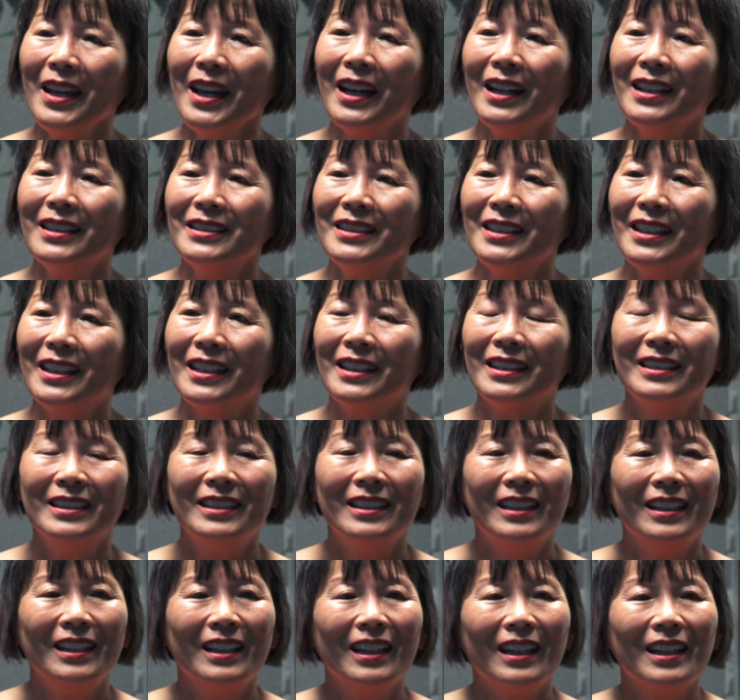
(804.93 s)
Yeah.
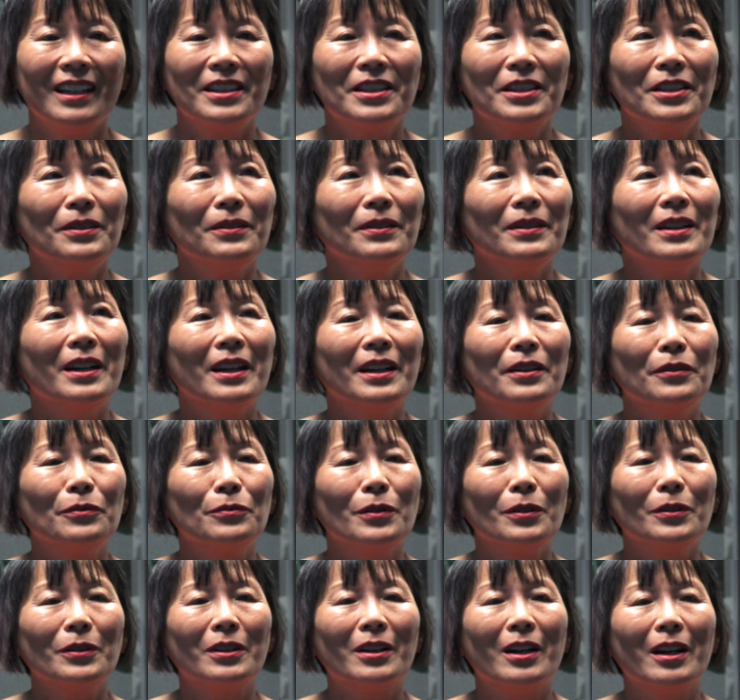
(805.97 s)
And so I kind of
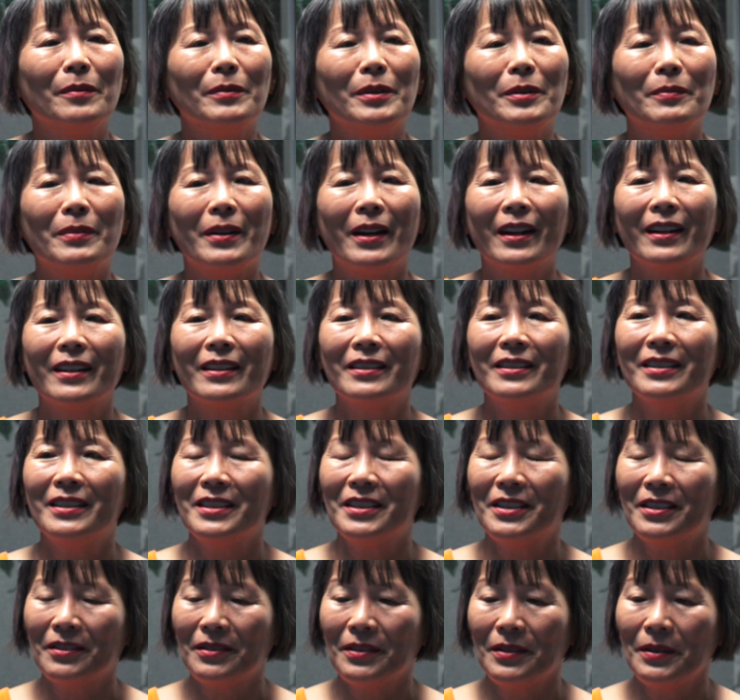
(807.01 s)
wrote a comment back, and I
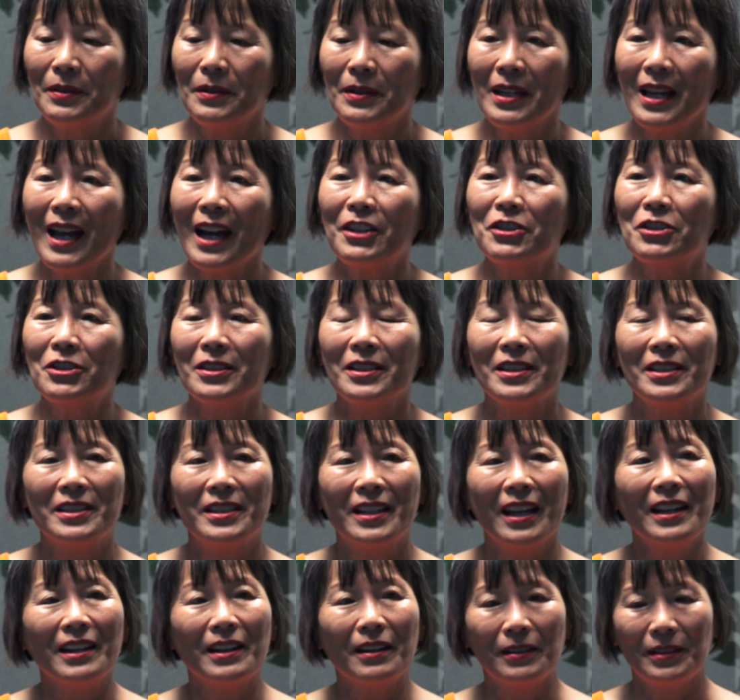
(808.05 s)
said, he actually
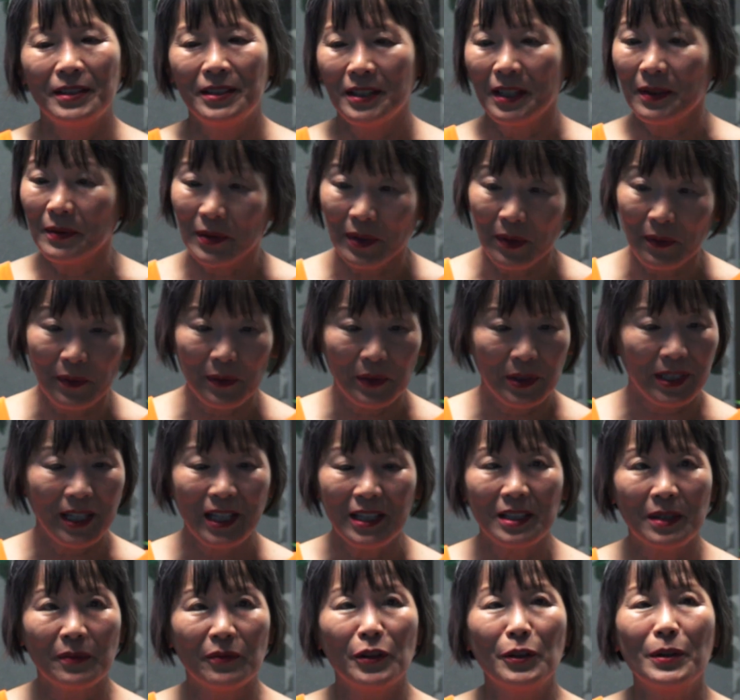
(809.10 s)
said said
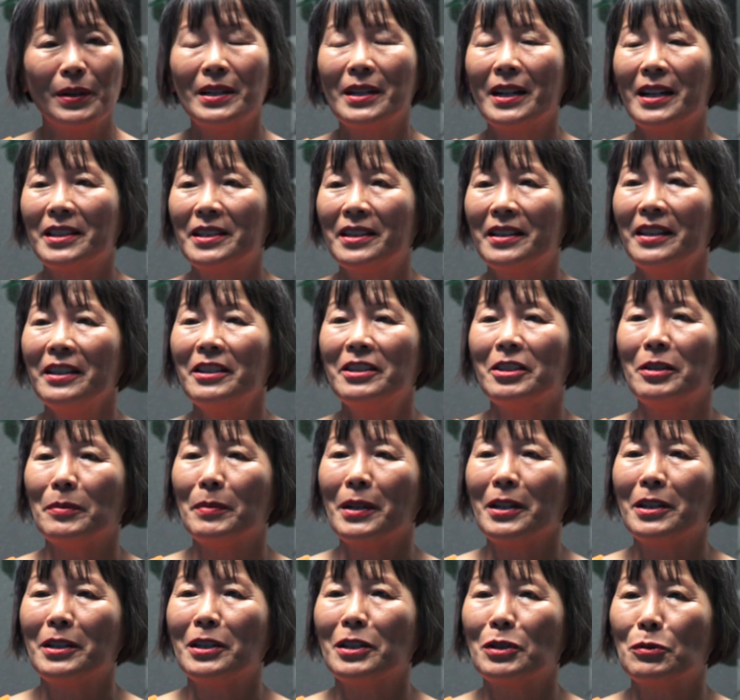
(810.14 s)
some very nice things to
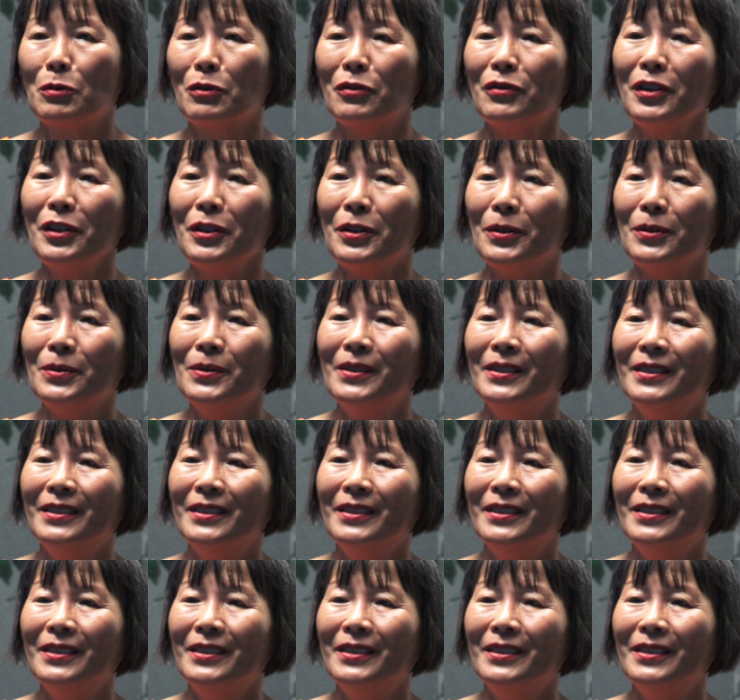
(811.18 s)
me in his review.